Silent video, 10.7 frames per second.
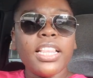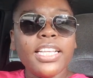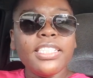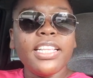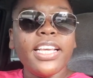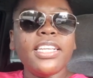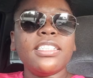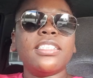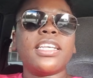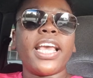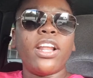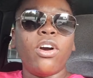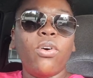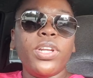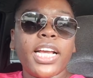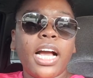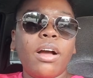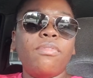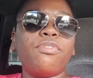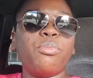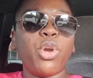These things can only
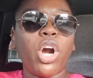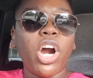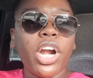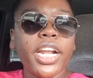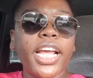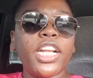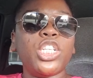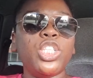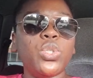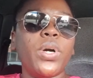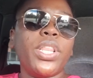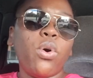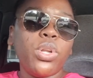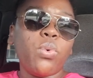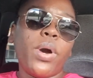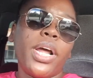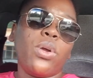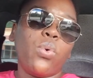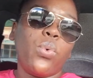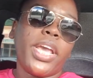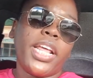come from your heart, and you are the only one
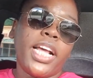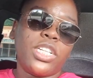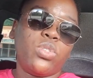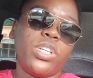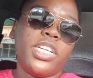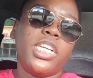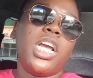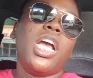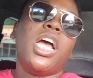who can actually